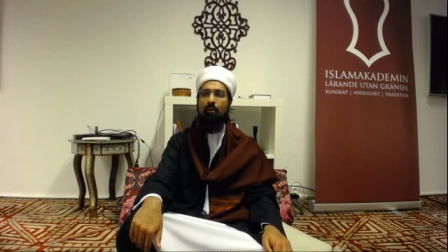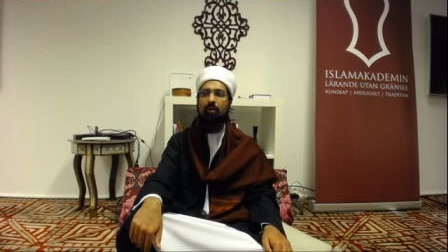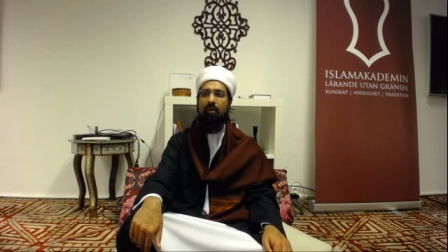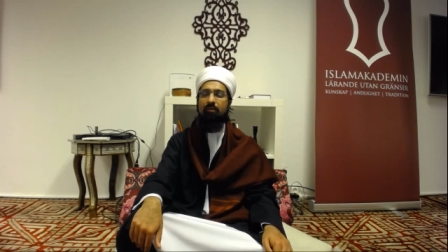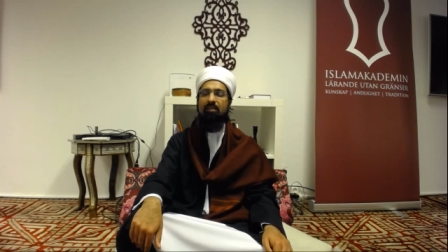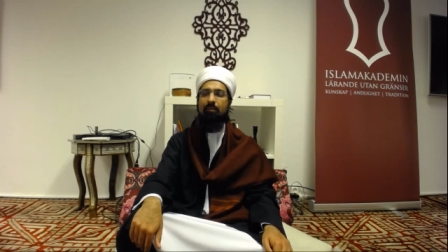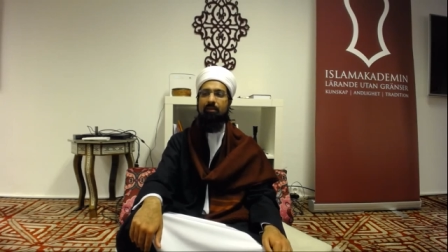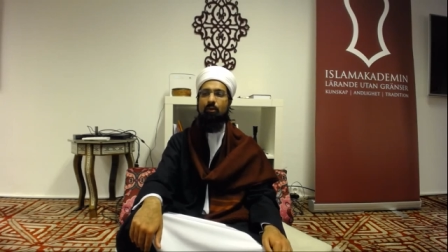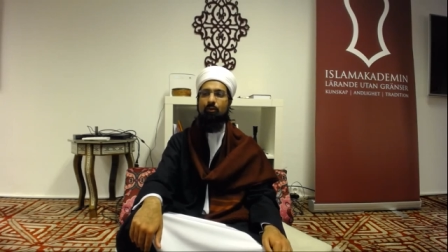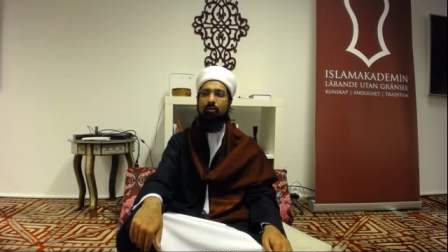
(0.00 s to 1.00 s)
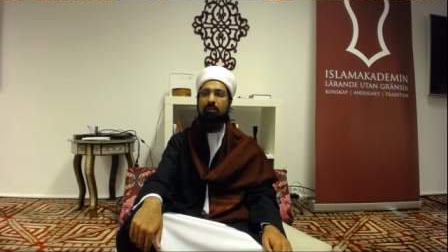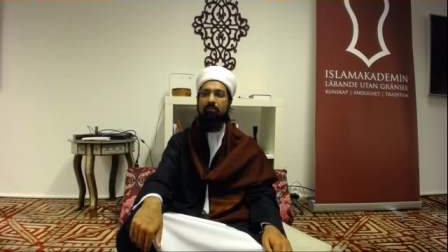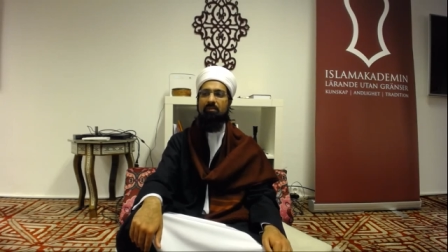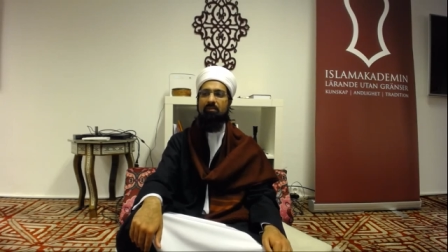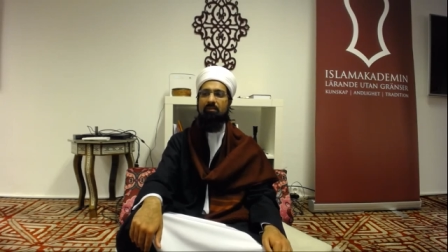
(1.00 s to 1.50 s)
alaihi wasallam in your
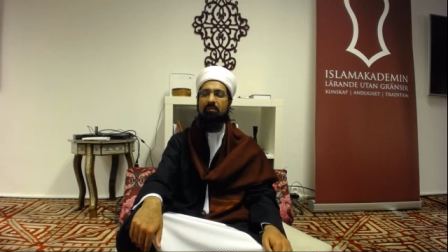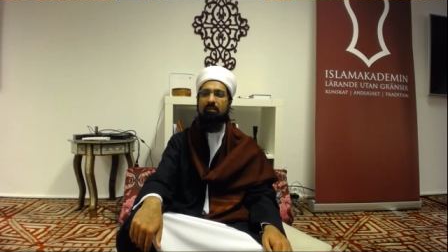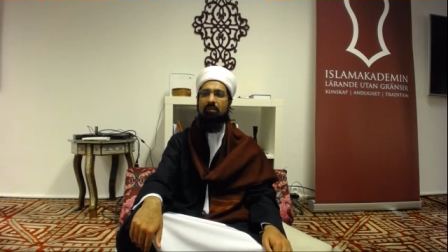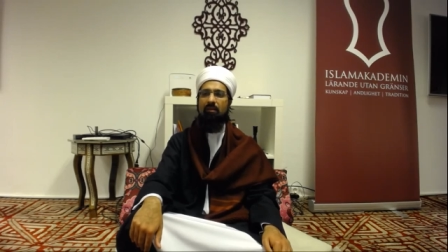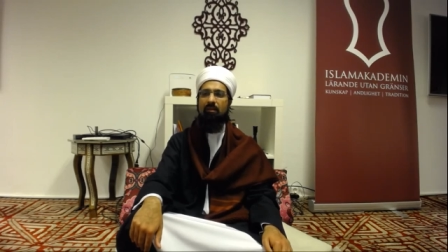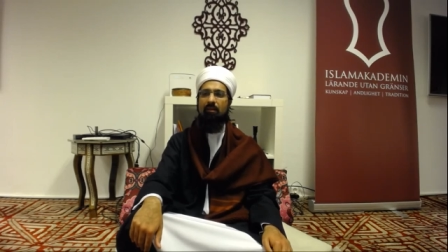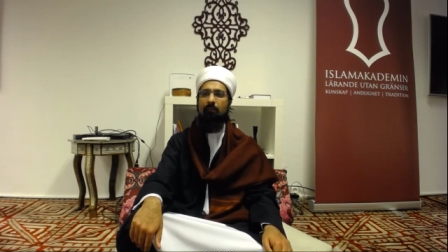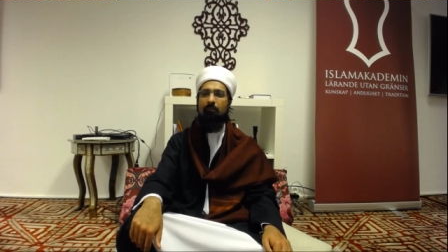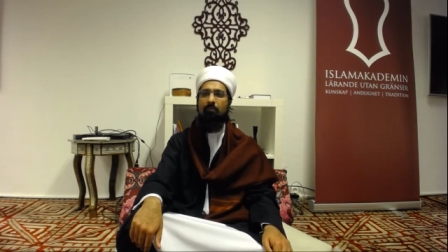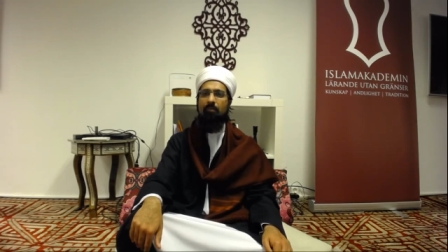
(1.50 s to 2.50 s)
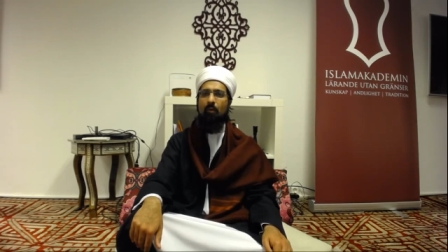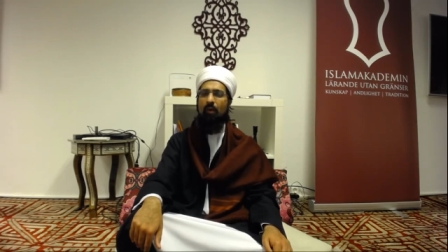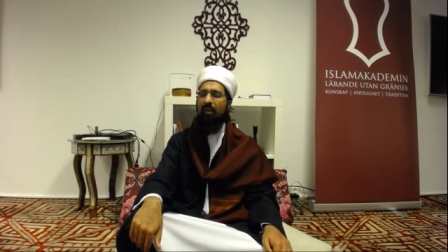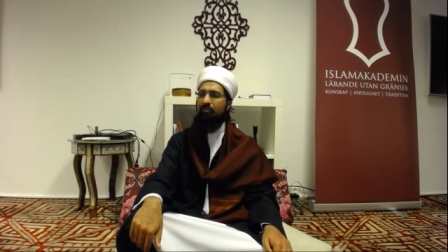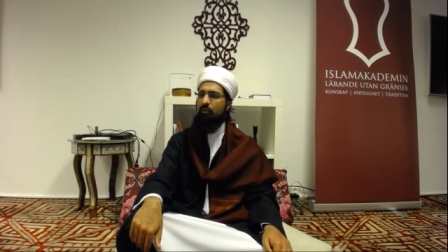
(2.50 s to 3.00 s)
dreams"? Where
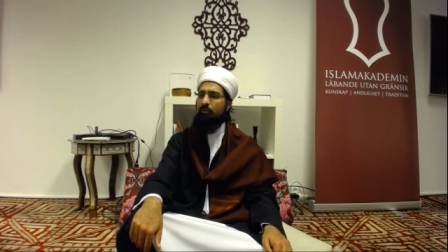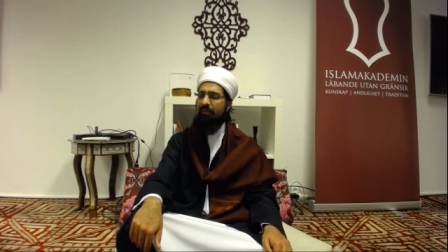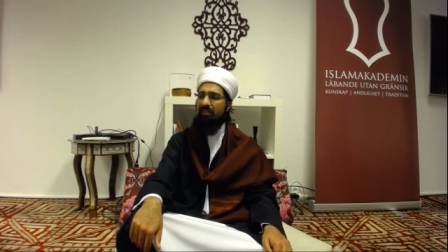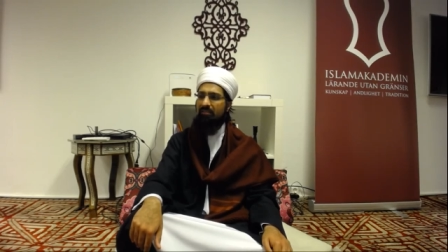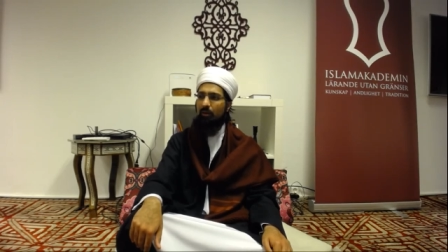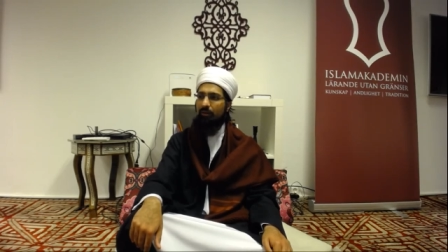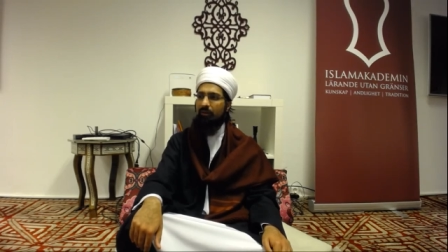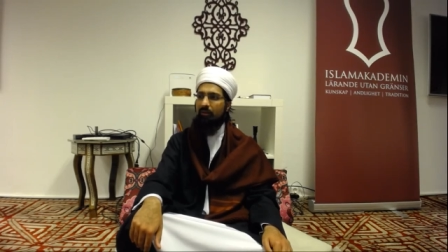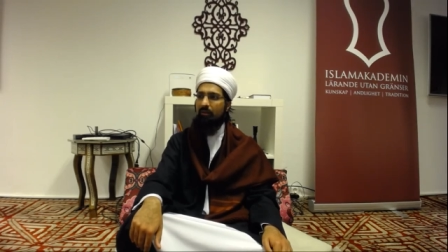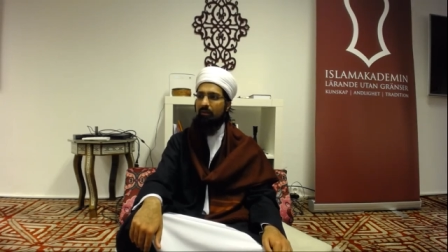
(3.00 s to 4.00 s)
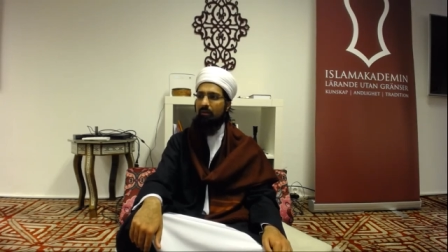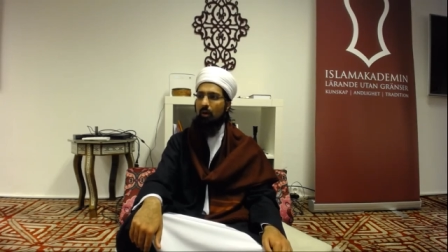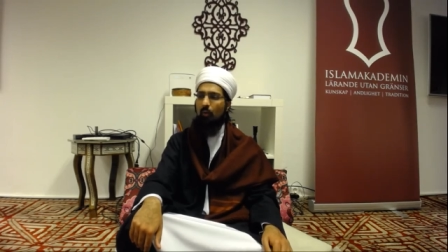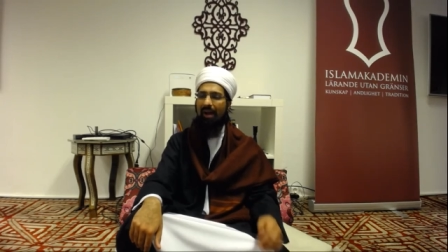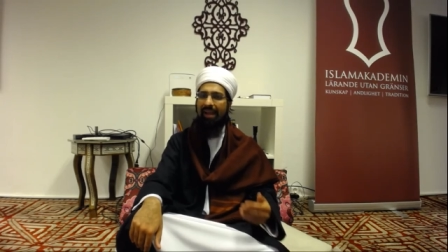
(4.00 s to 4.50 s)
have those mothers gone?
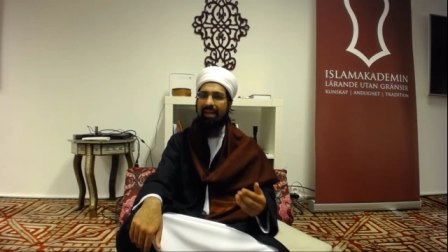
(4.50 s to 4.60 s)
Why has